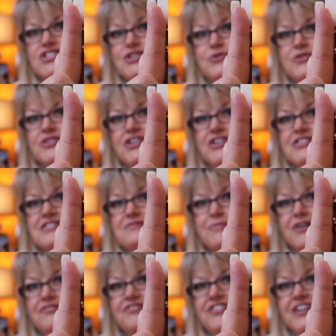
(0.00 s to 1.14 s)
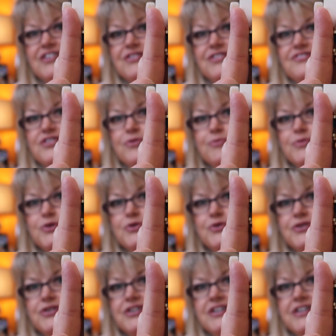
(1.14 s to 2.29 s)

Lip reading: two thirds of my finger, if not more.